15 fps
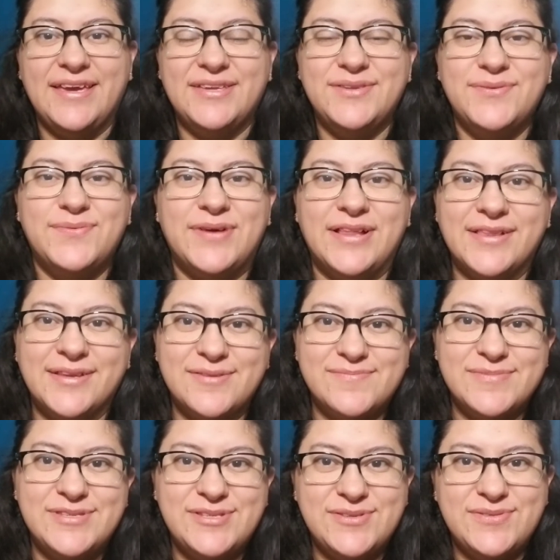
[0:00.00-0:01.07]
and
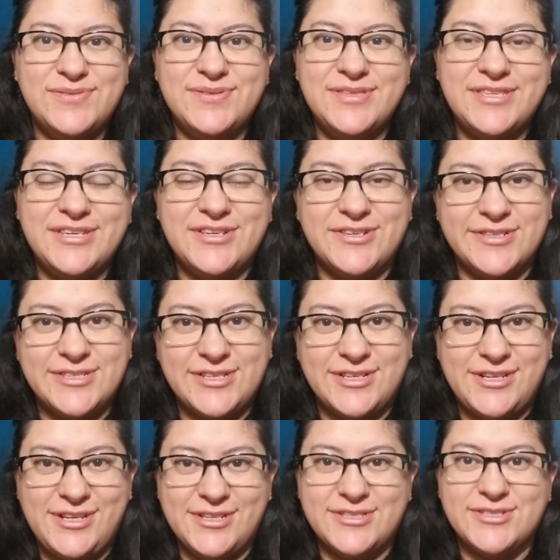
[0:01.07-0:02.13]
welcome to the Hooked on
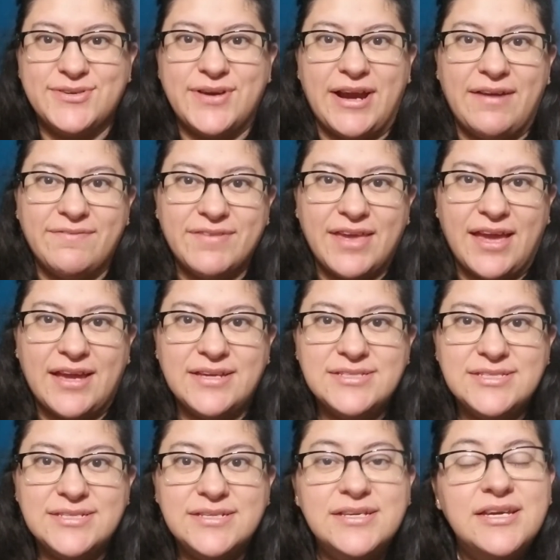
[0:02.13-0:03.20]
Needles
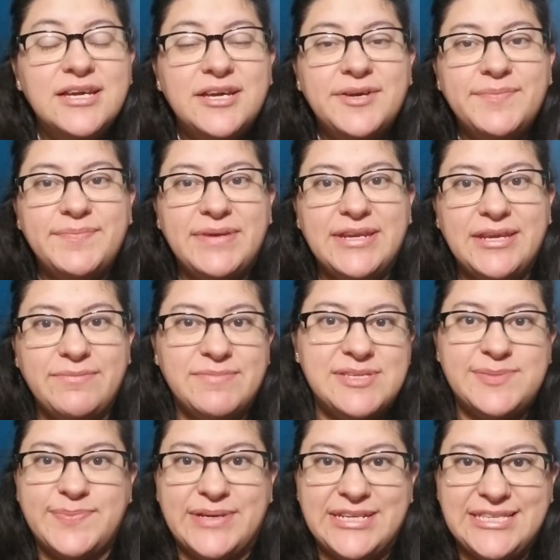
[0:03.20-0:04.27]
Craftcast. My name
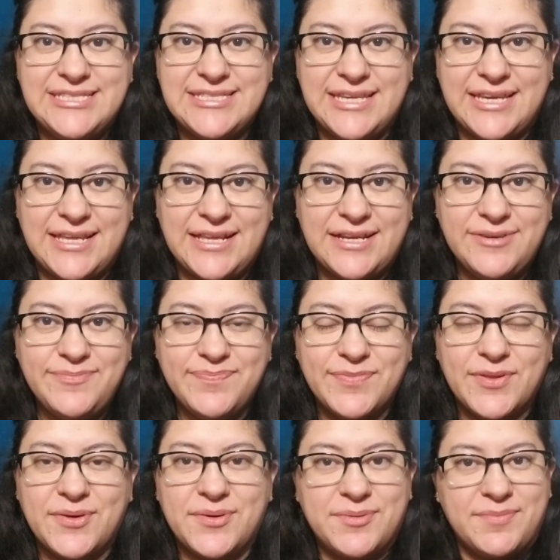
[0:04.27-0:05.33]
is Maricela,
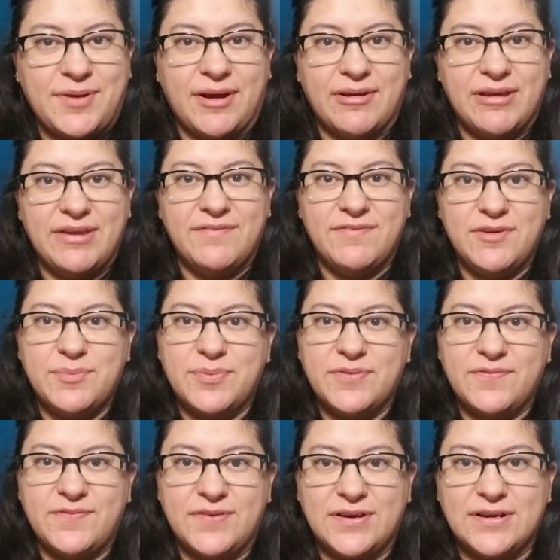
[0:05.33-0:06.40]
or Mari if you
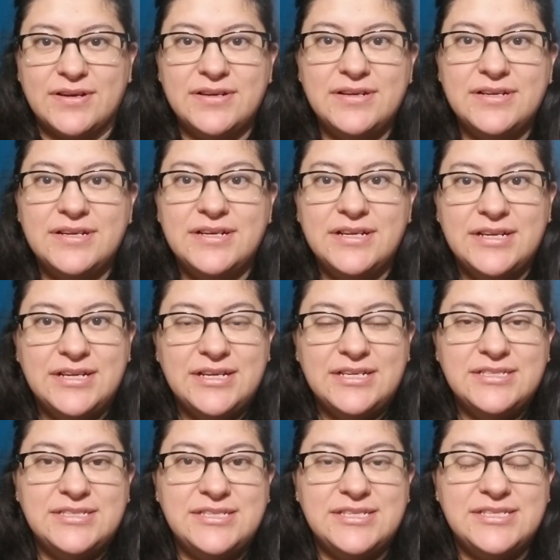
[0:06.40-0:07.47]
prefer.
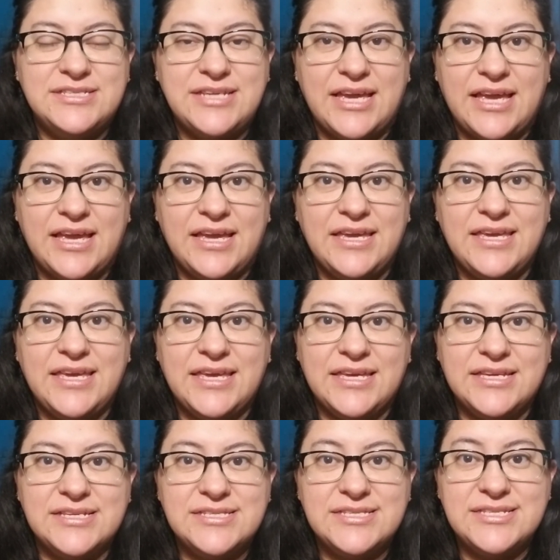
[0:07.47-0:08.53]
Today
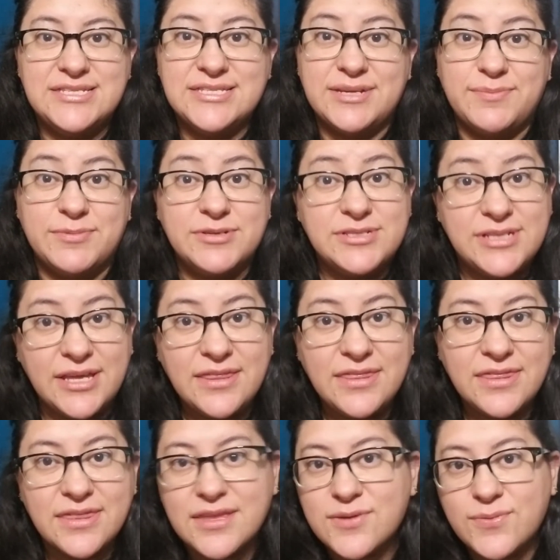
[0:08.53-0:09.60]
is December
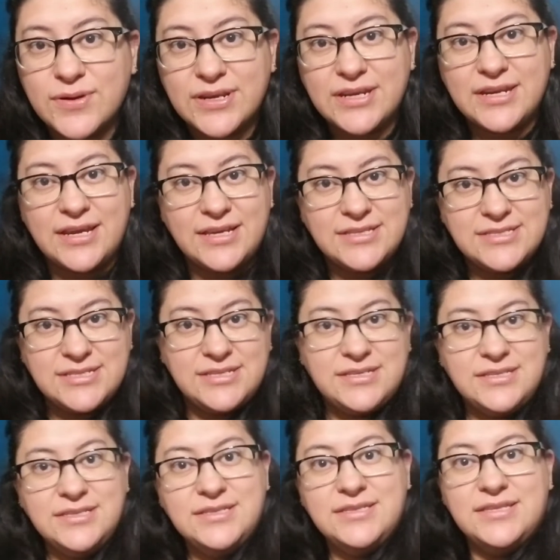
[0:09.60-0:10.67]
10th,
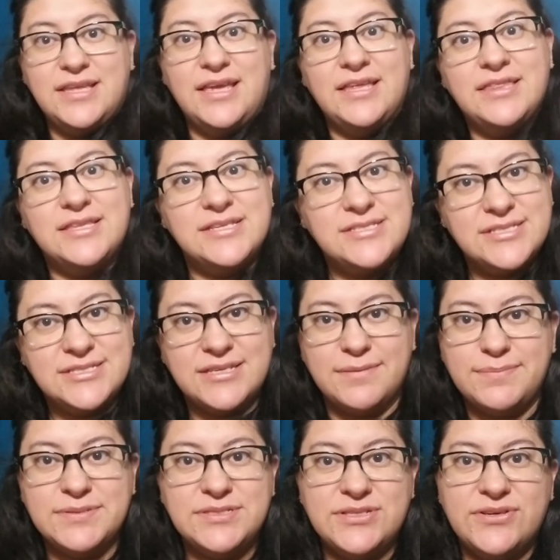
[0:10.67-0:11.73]
2019, and this is
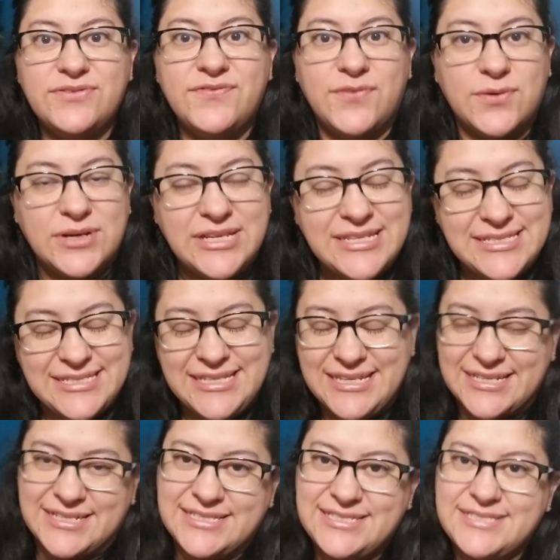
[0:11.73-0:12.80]
episode
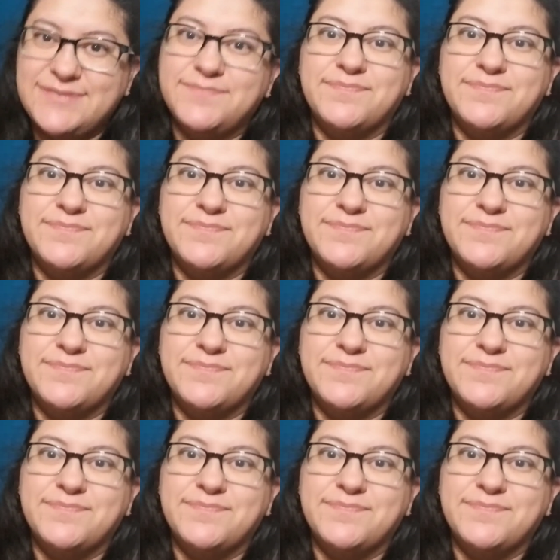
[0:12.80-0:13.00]
46.